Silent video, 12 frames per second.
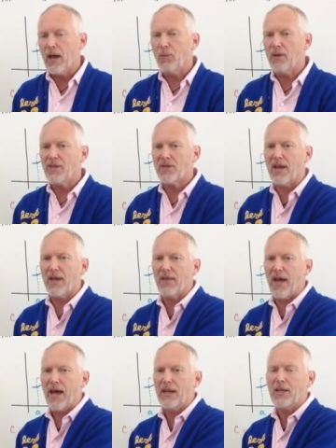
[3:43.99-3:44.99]
and we
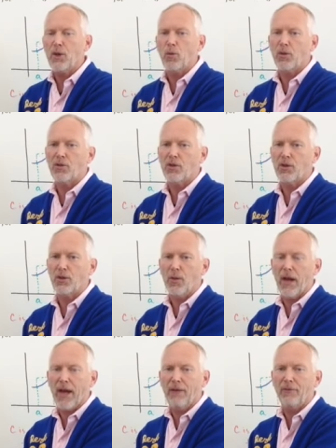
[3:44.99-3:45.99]
set that equal
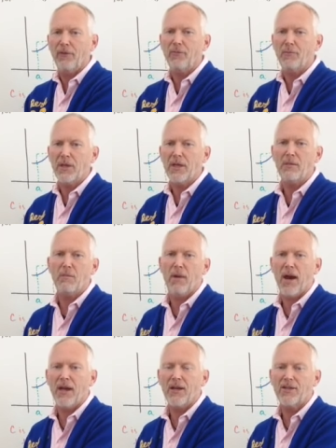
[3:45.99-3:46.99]
to f of b
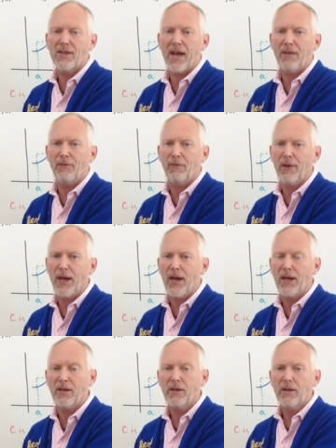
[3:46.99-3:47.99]
minus f of
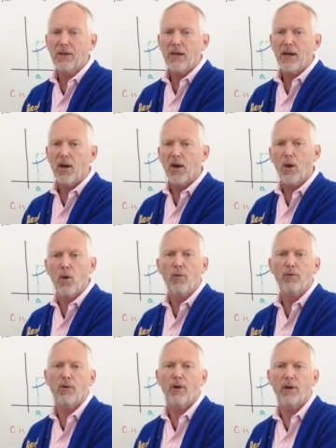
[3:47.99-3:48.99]
a
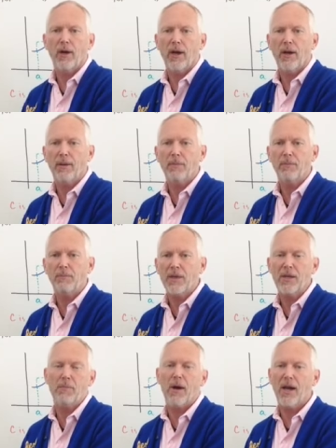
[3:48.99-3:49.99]
over
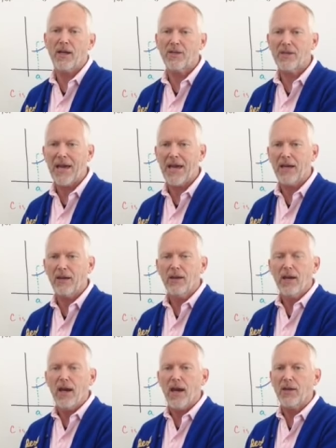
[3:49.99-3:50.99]
b minus
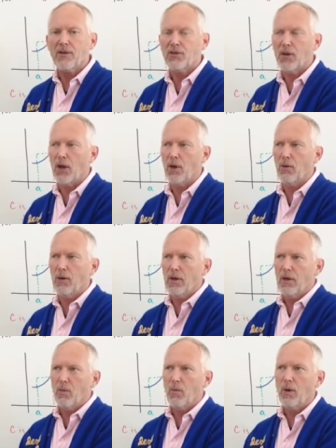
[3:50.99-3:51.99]
a. And so
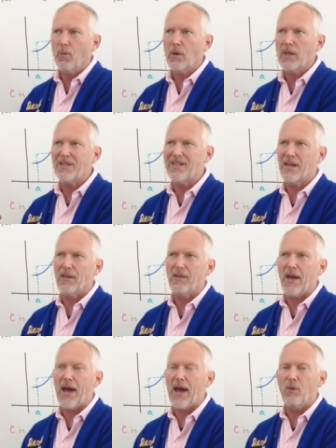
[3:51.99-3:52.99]
when we
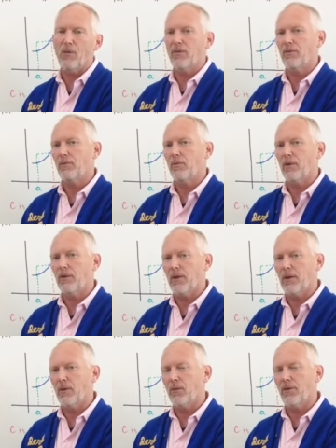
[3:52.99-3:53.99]
did that with
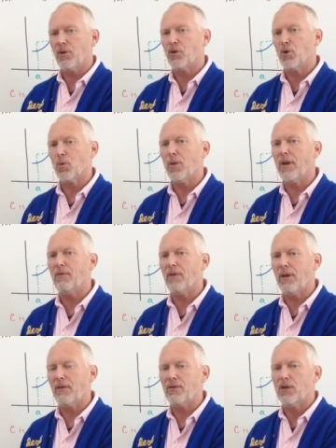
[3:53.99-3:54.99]
the
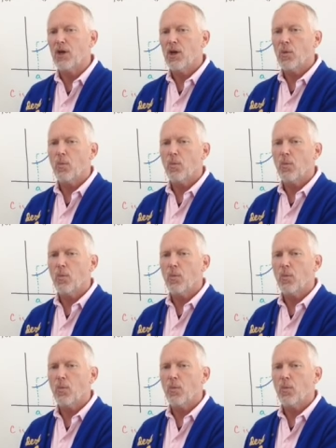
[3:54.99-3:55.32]
derivatives,